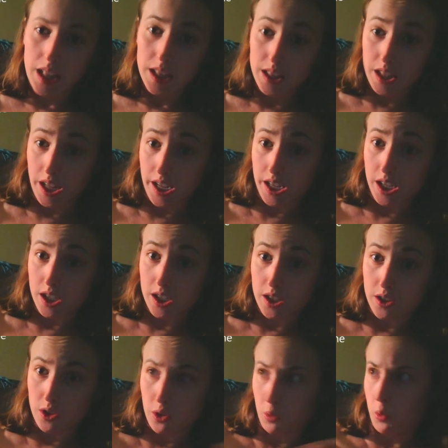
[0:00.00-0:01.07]
Like
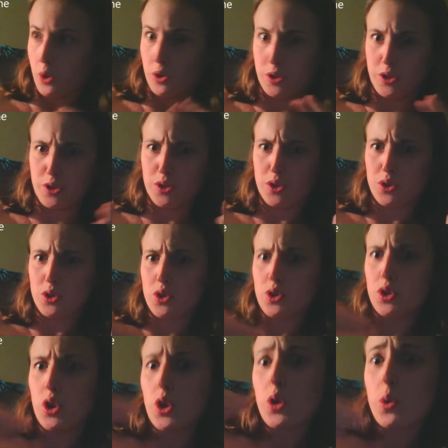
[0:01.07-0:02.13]
the world is
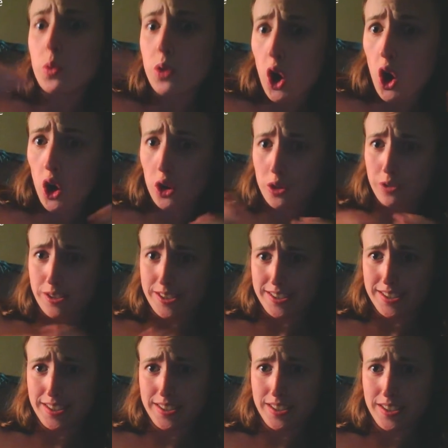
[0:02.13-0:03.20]
too
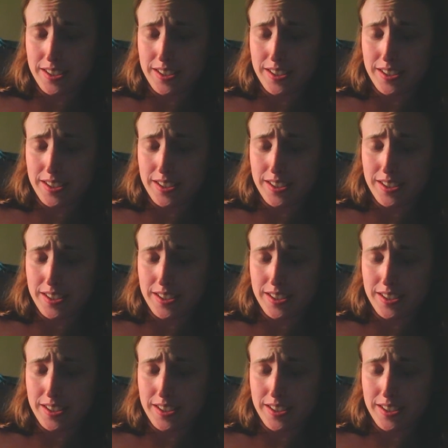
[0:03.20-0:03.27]
tolerant.